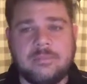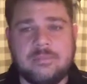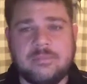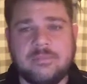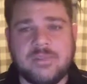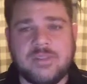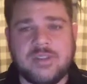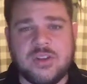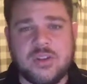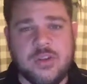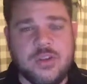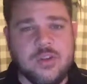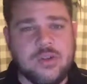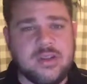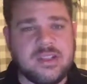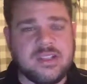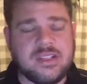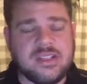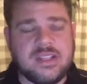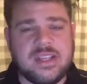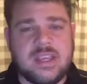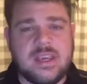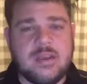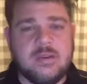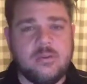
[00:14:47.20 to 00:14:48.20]
So you can
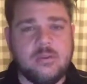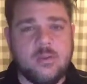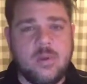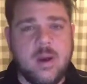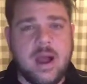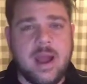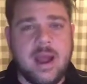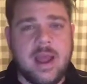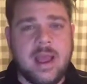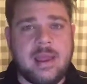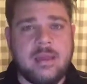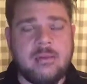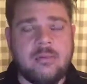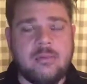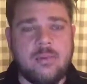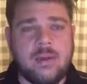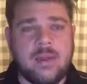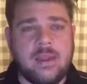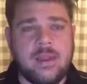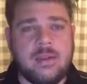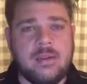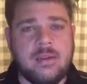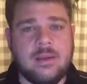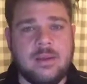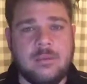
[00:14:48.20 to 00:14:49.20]
see why
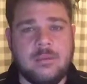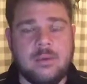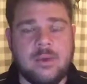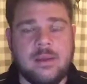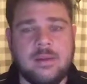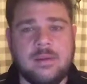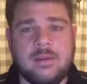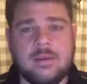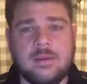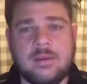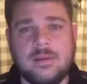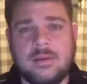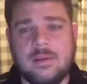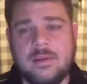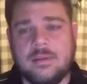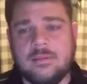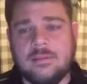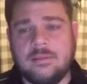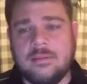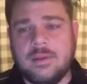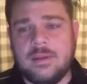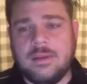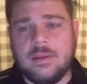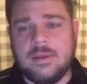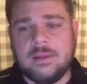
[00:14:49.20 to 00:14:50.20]
when
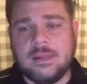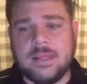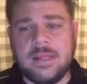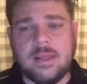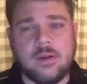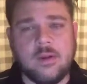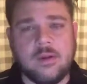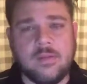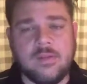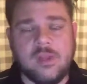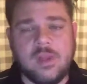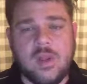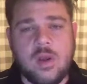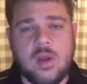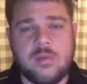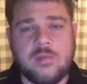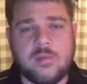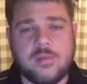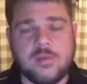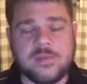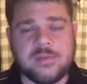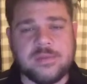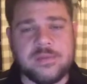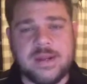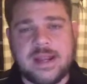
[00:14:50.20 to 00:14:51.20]
a leader of a law
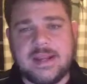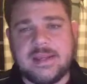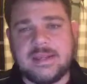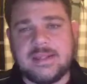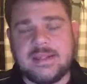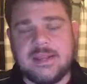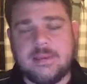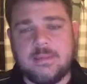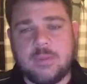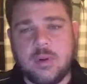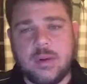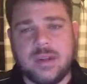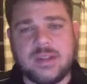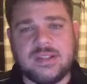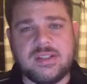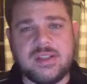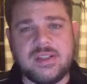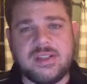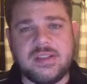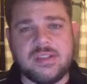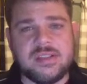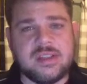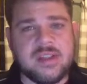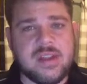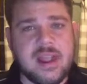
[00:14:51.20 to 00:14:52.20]
enforcement agency brings in
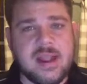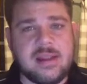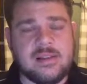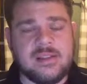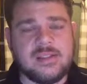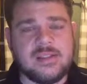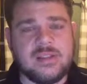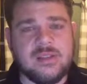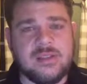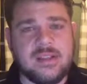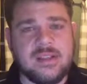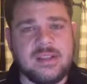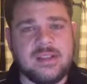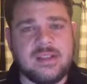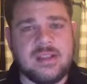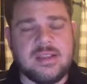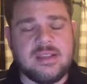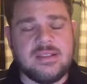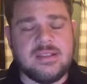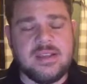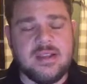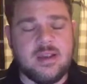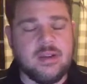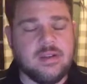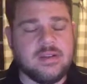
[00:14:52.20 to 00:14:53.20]
just an analyst unit and
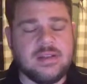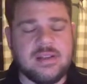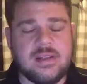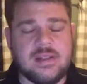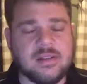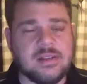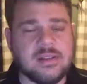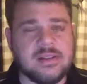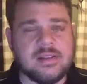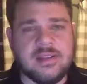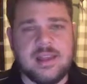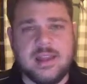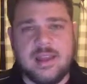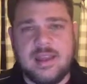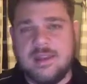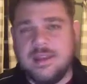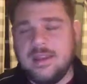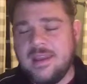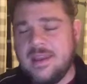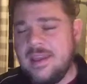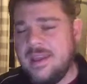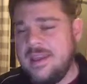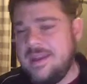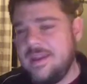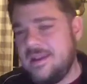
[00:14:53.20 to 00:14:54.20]
says they're intelligence led,
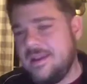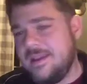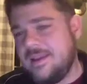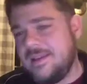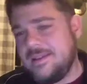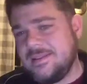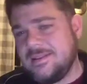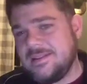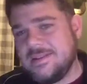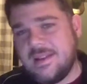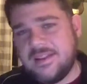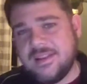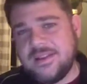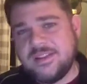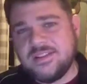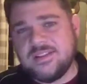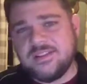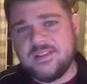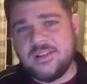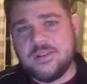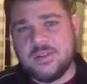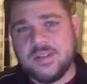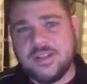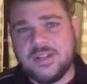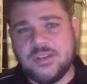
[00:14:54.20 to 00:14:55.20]
It's not
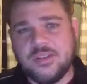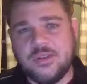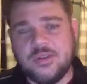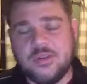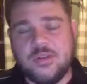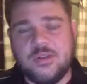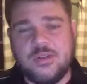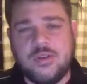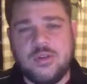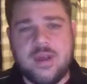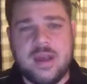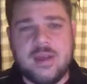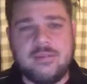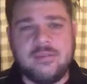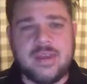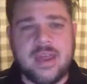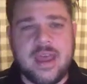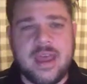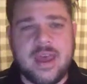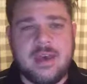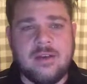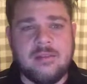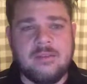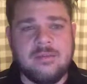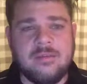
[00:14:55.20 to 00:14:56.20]
necessarily true. You have to
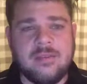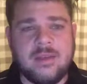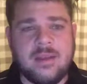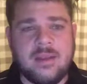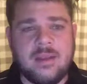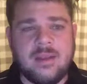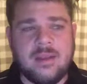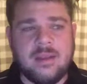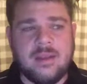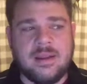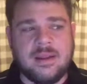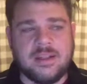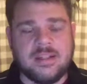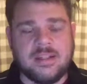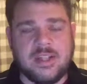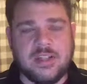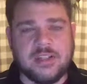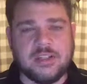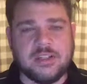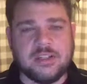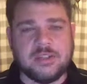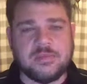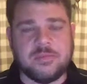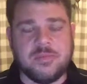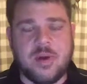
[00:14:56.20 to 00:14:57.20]
have an
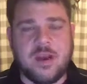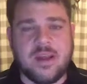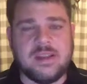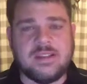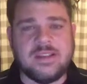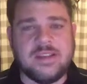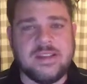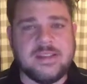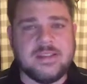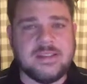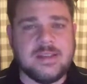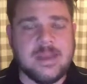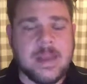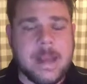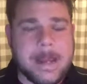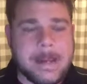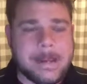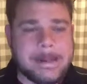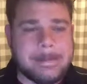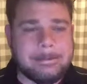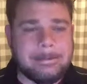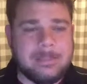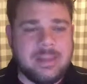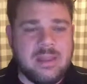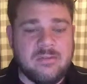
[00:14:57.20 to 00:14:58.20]
intelligence process
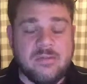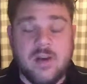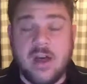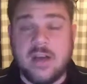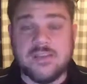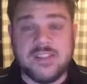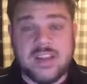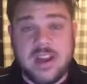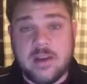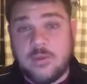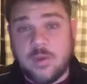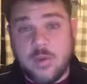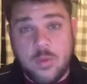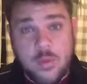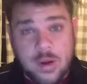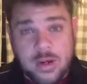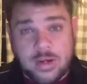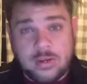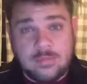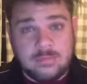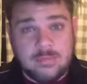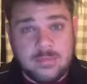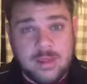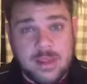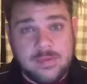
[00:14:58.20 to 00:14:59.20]
involves
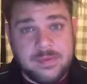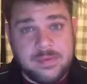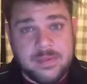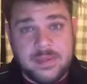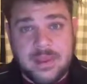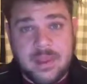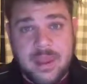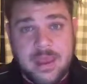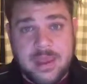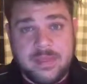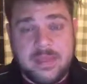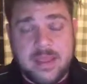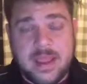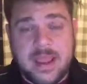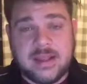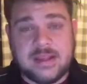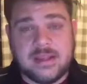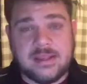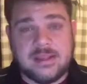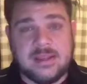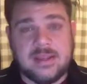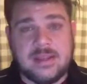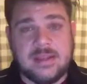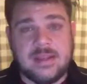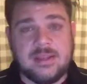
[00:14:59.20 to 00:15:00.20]
everyone at the
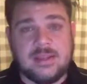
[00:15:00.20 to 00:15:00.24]
agency.